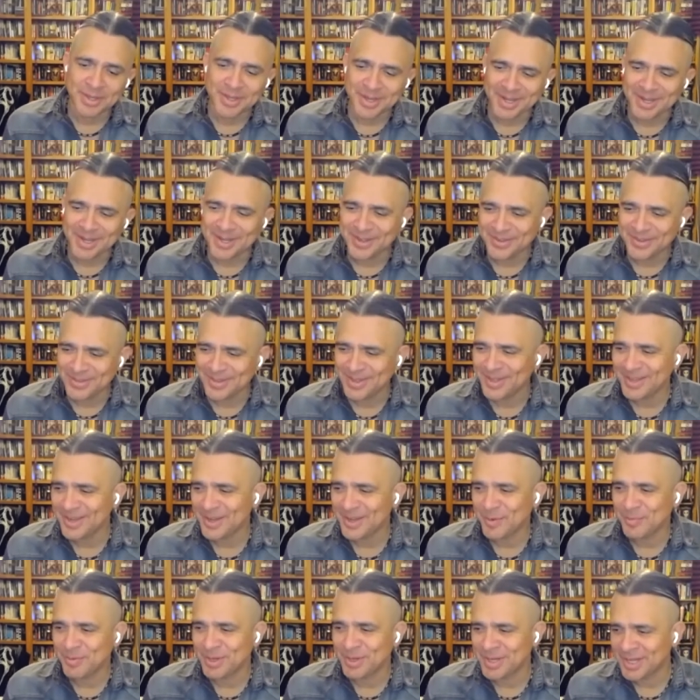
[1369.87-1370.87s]
You know, that
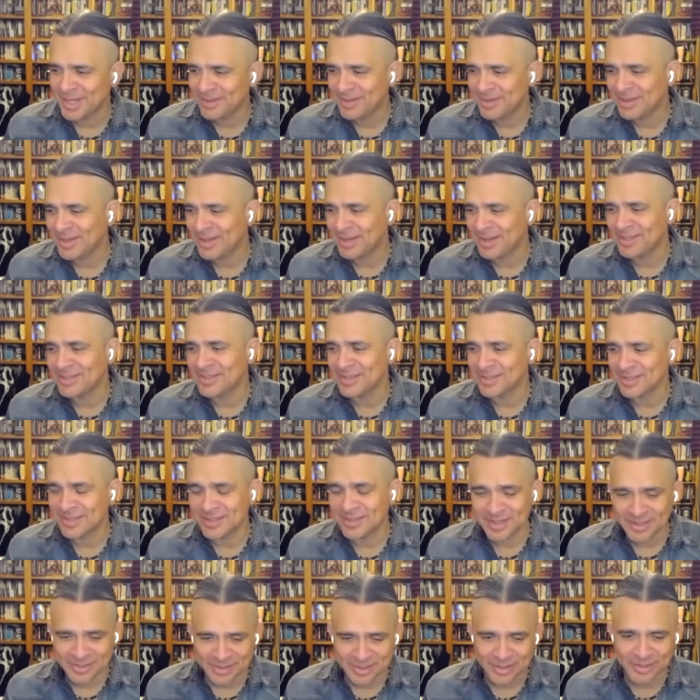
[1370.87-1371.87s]
in
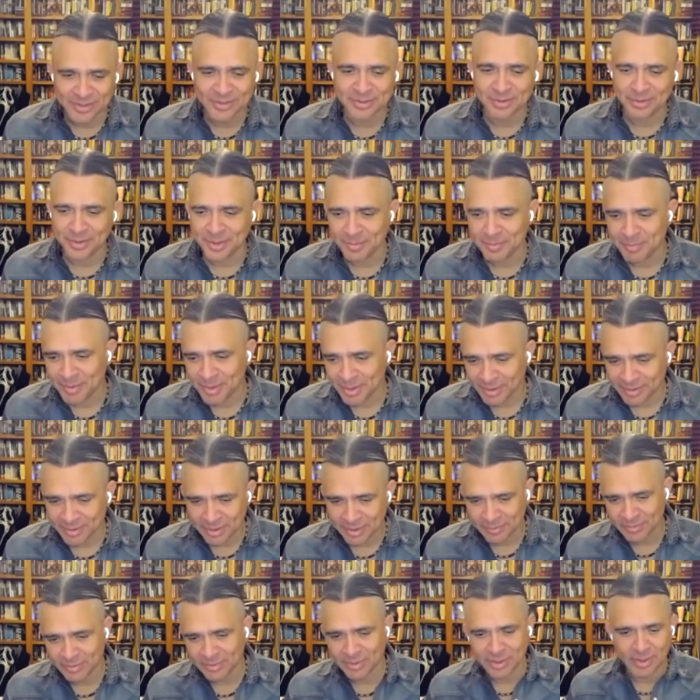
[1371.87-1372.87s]
1996, I saw Scream like
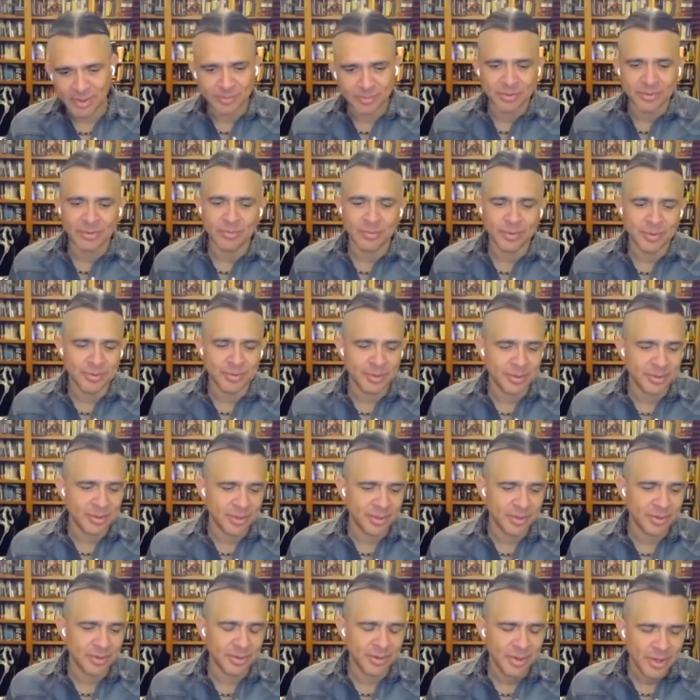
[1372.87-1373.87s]
7 times in a row in the
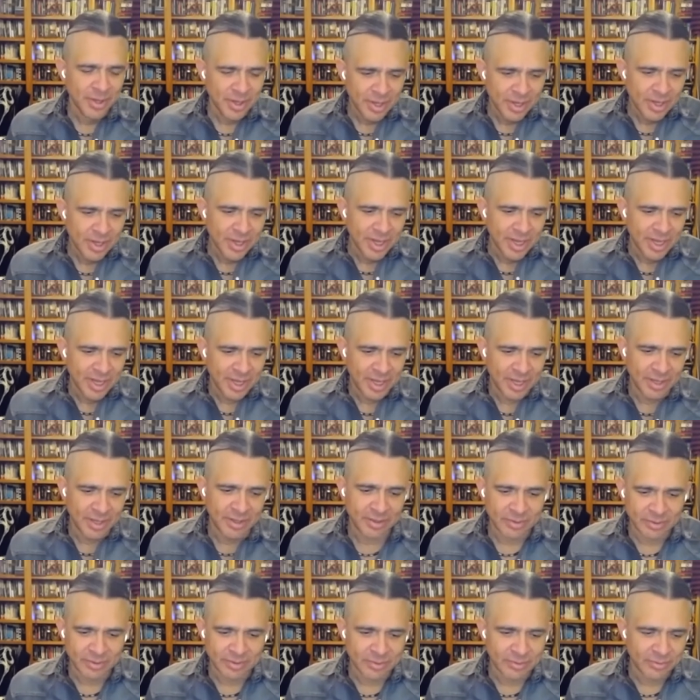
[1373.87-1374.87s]
theater, and
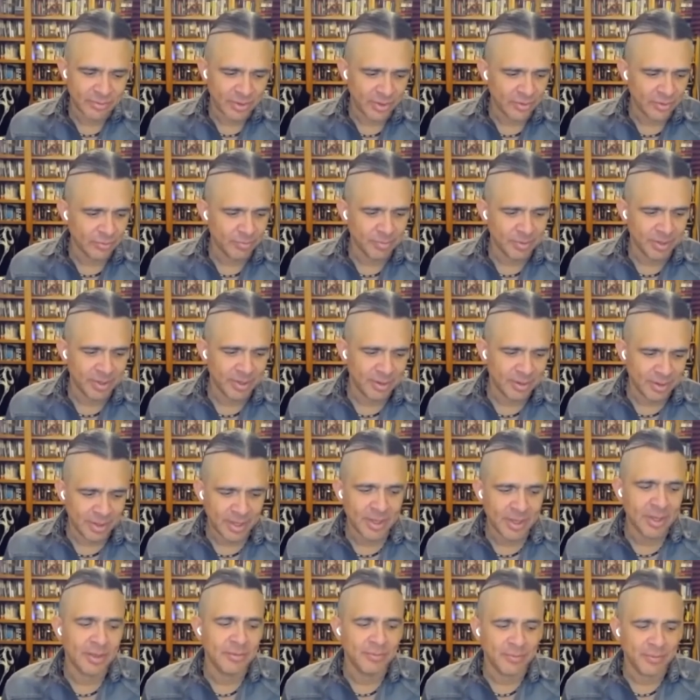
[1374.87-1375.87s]
it changed my
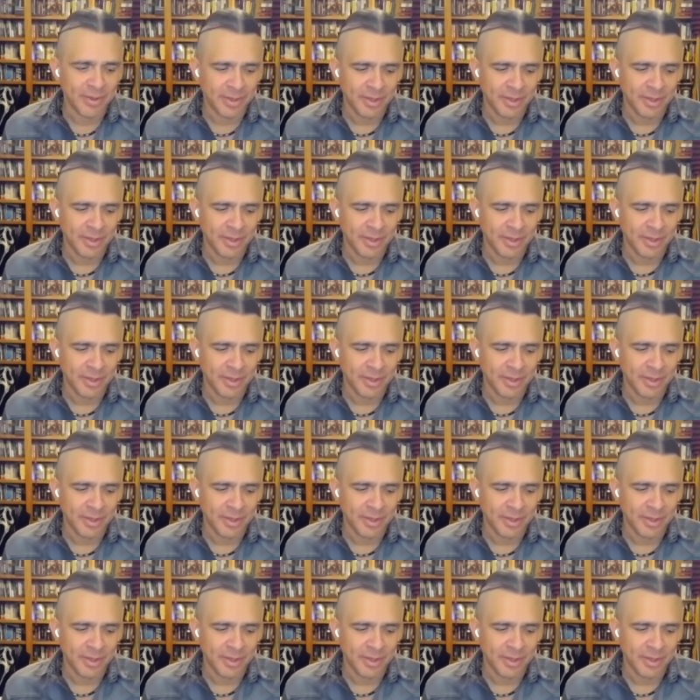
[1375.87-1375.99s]
life.